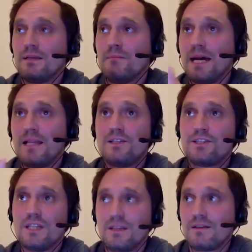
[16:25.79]
myelin
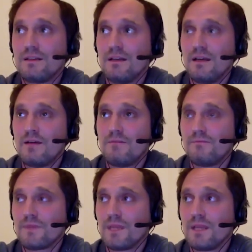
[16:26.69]
sheath,
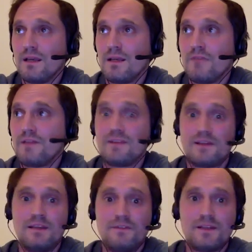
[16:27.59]
if
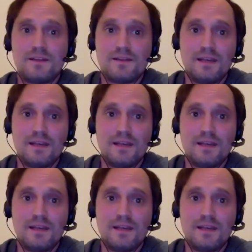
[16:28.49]
it's